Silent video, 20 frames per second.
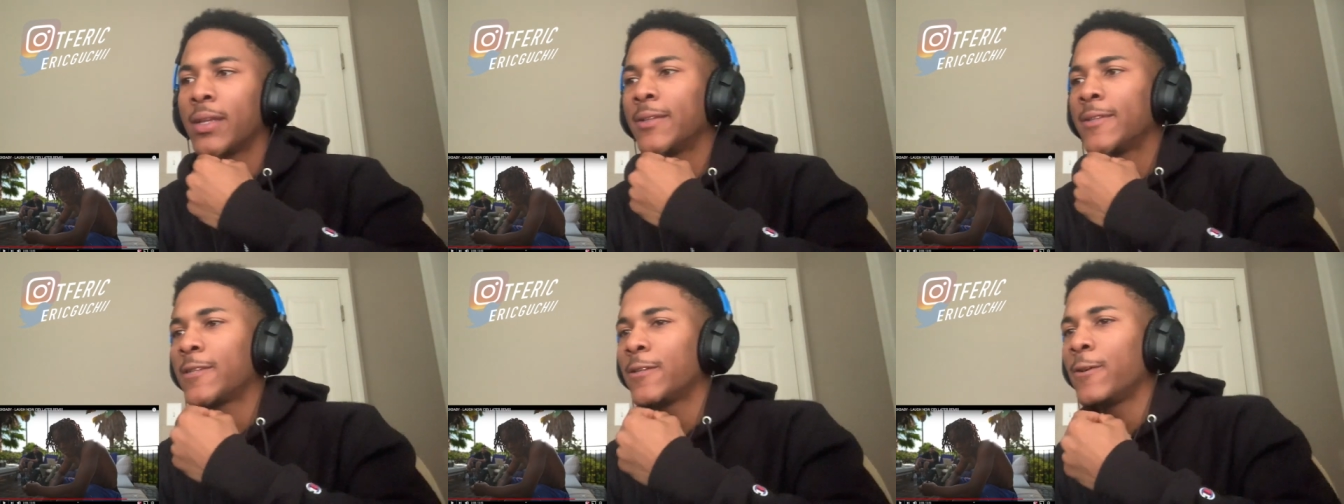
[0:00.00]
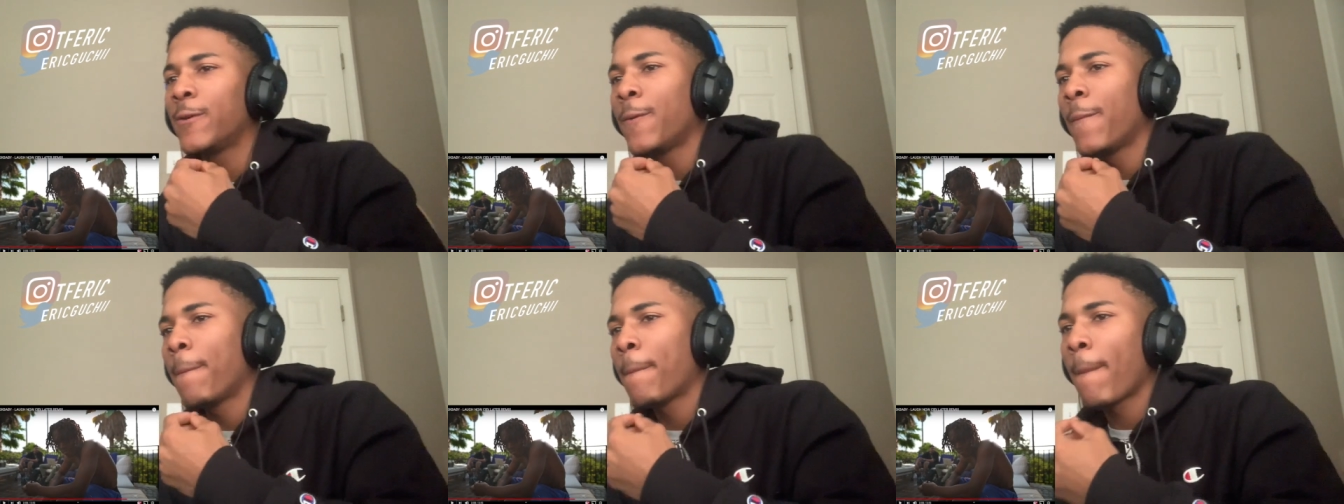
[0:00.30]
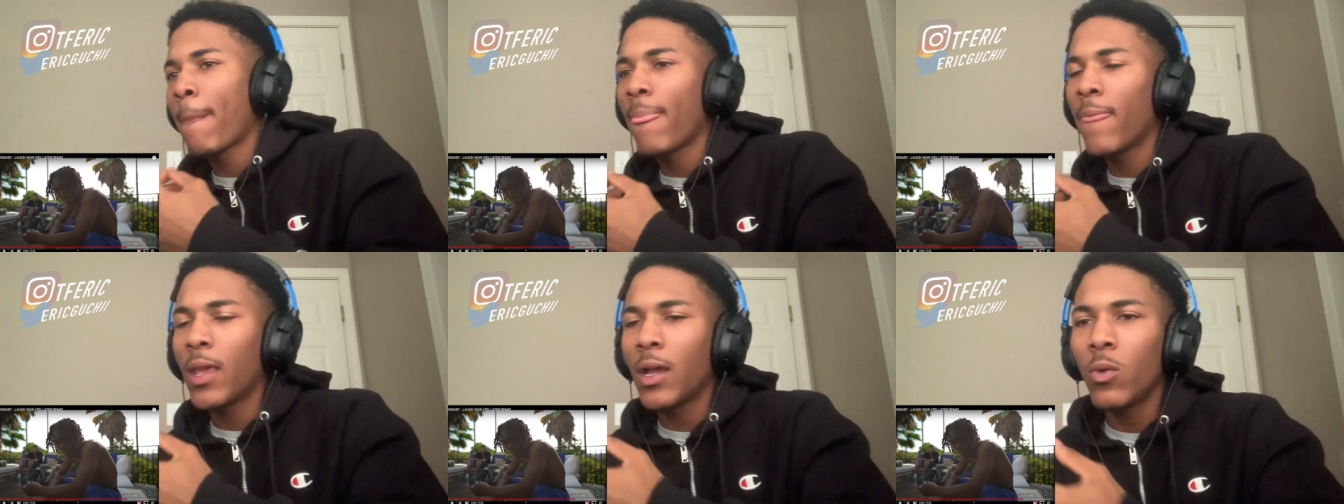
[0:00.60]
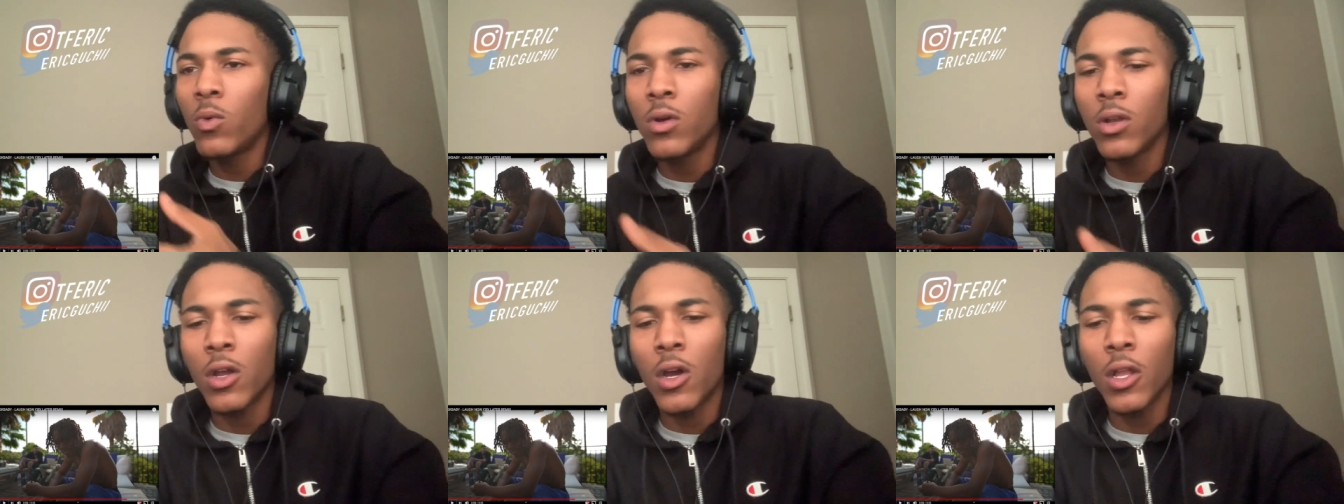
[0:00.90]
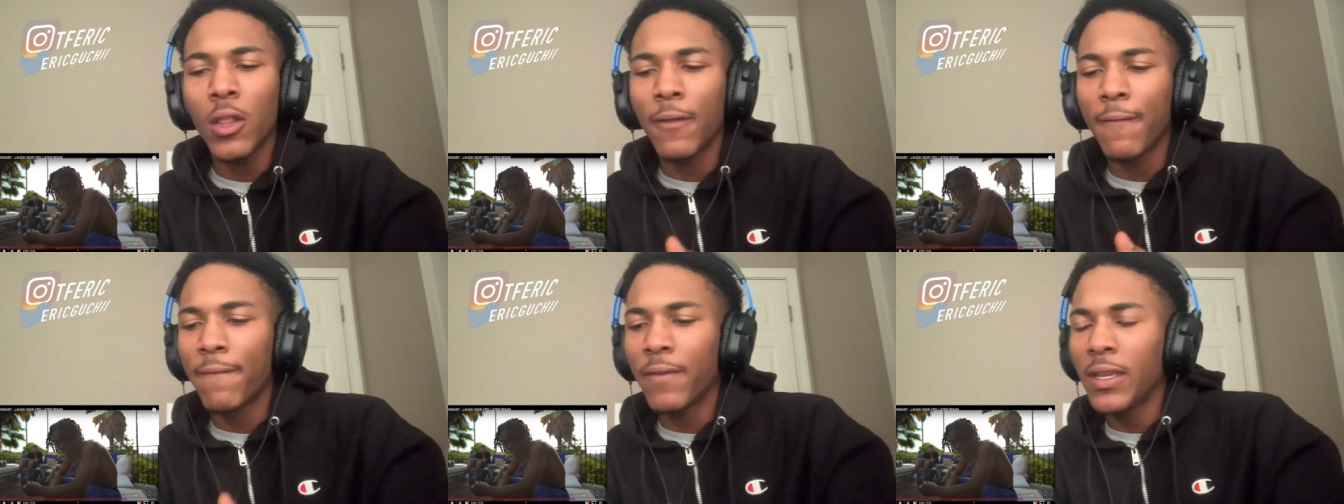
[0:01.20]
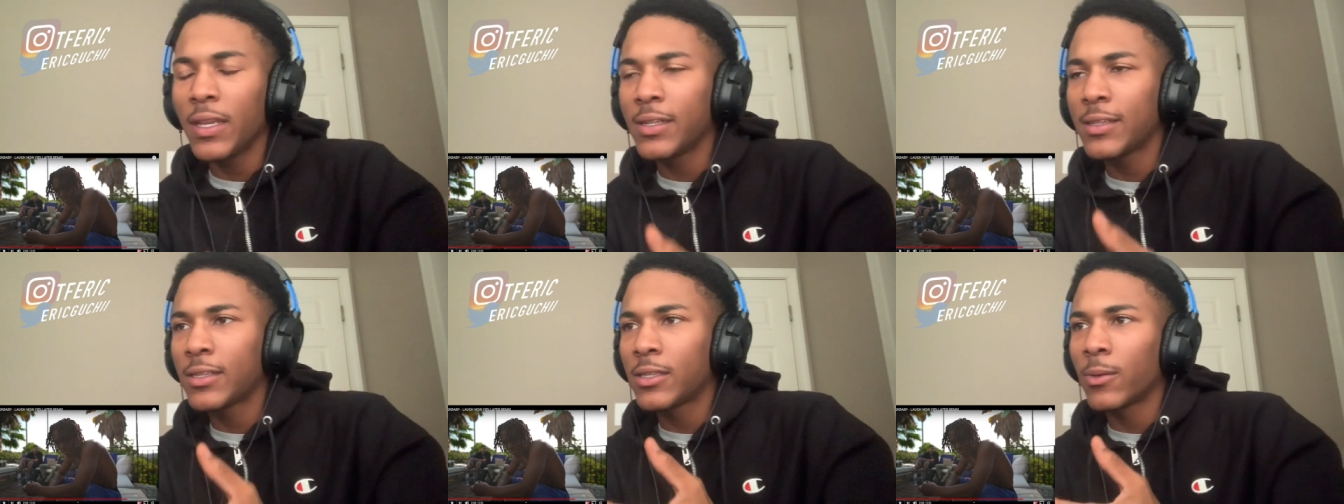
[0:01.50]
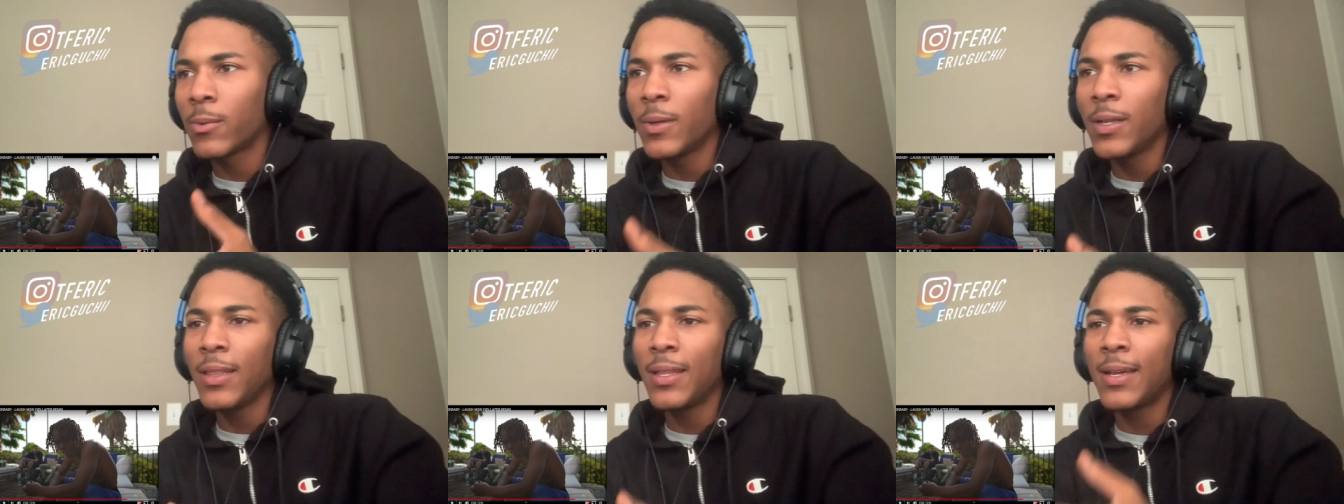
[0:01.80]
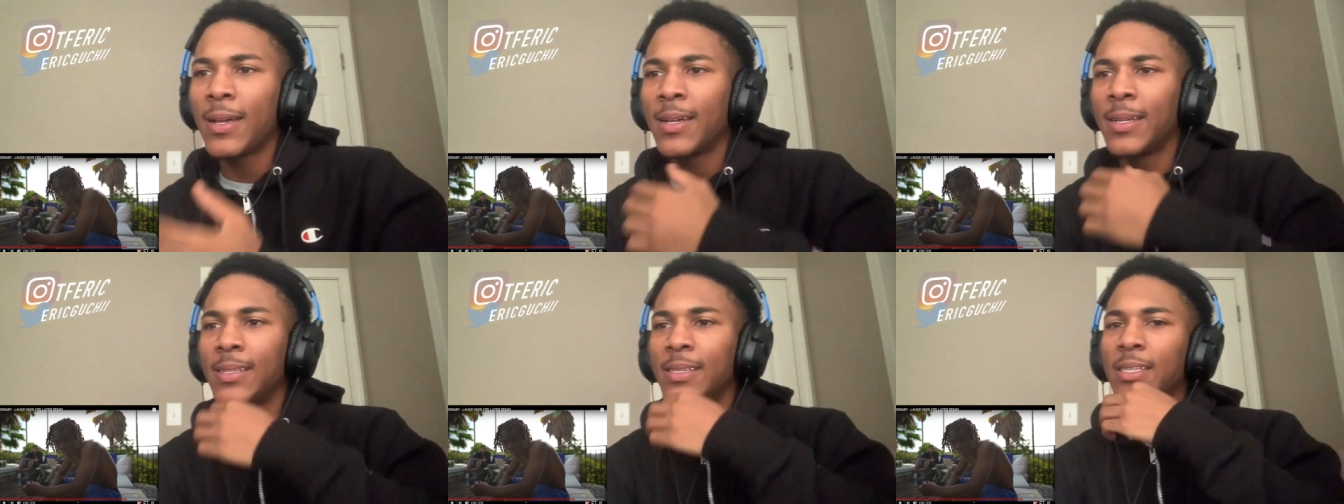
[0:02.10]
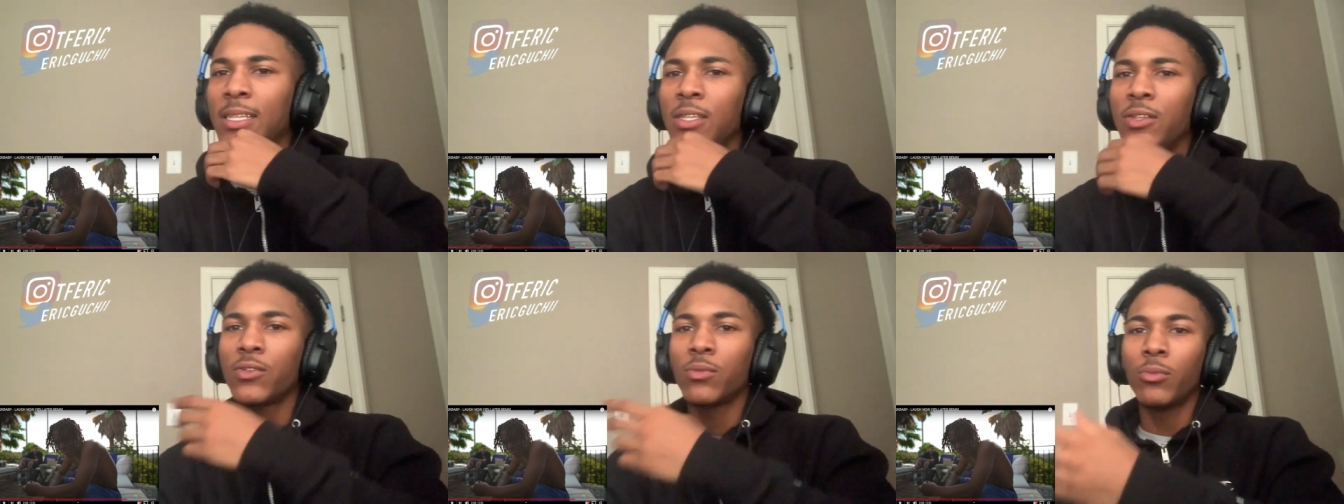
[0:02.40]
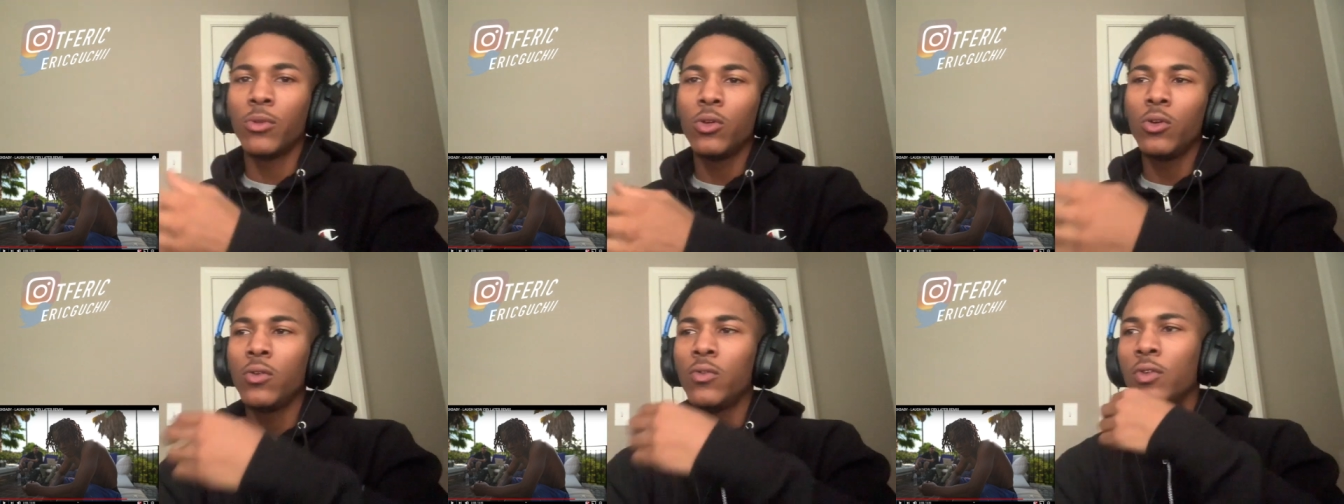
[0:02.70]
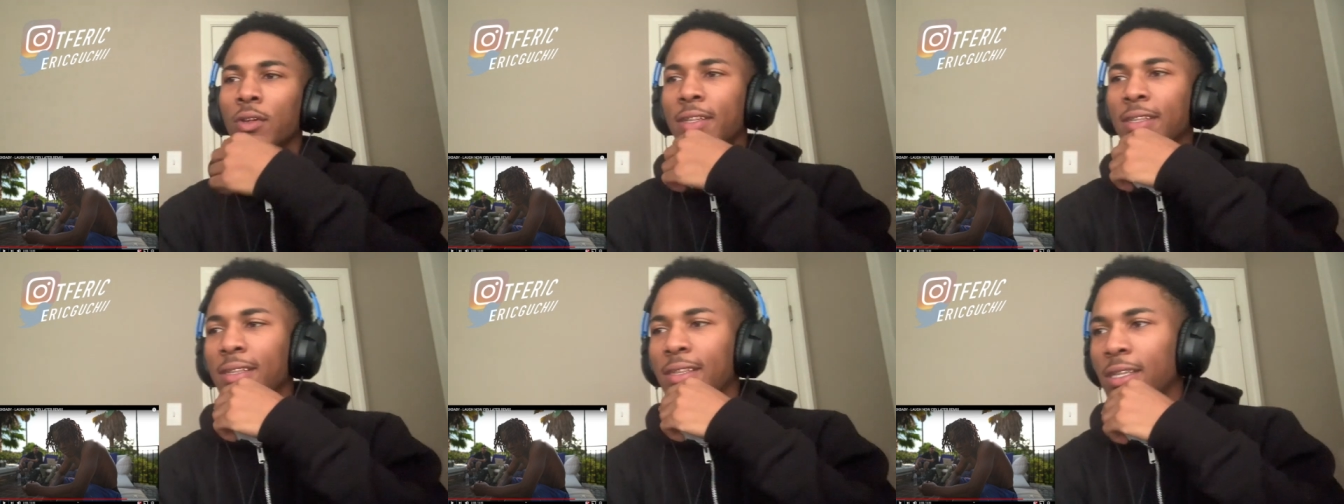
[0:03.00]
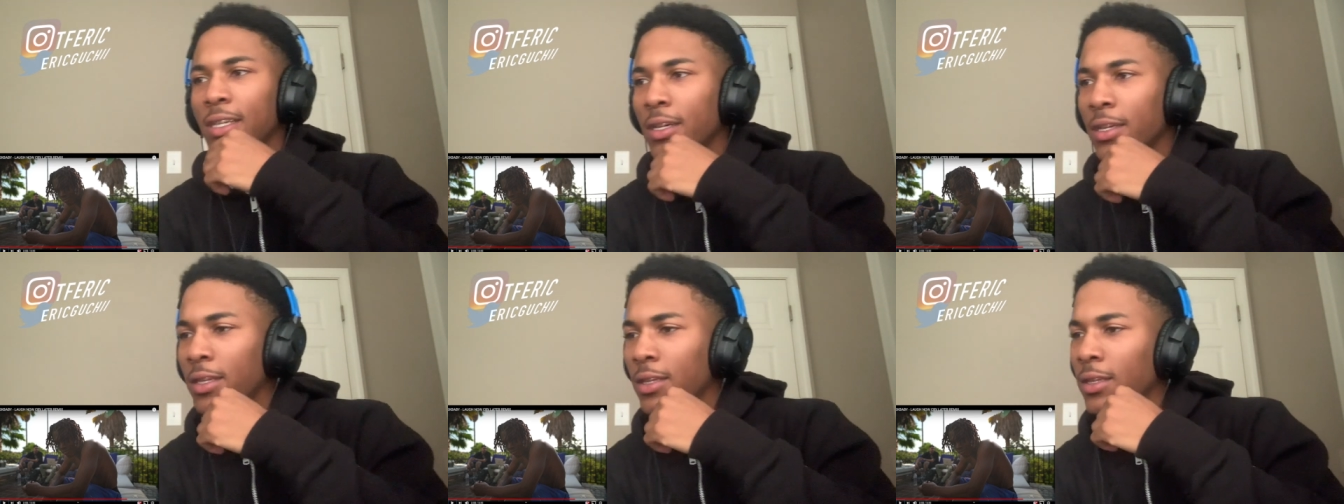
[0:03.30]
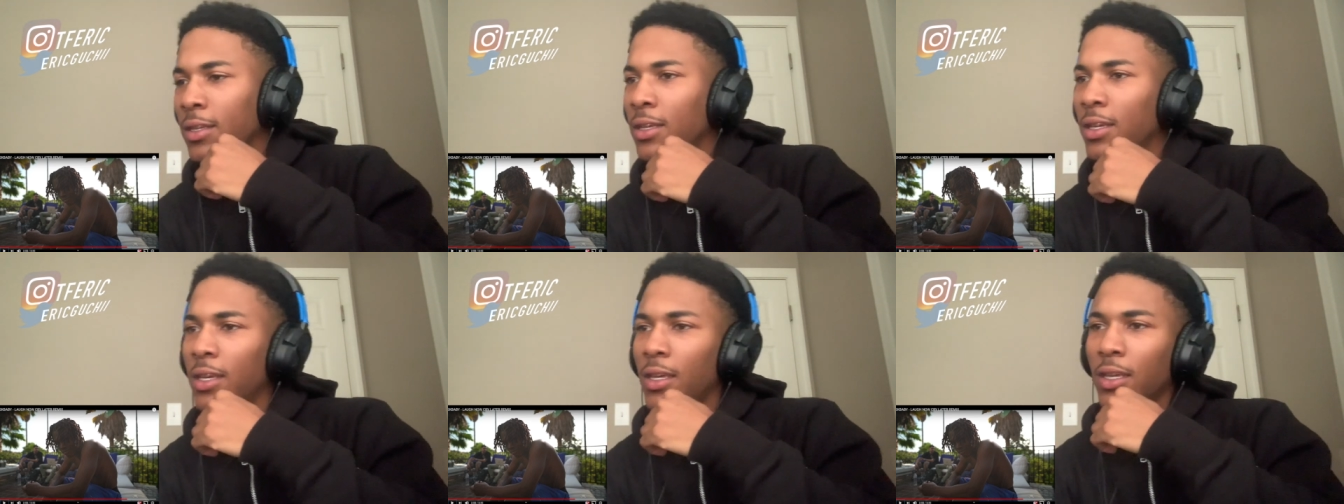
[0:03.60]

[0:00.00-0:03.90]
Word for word: So I want all the fans to realize he's from Louisville, Kentucky.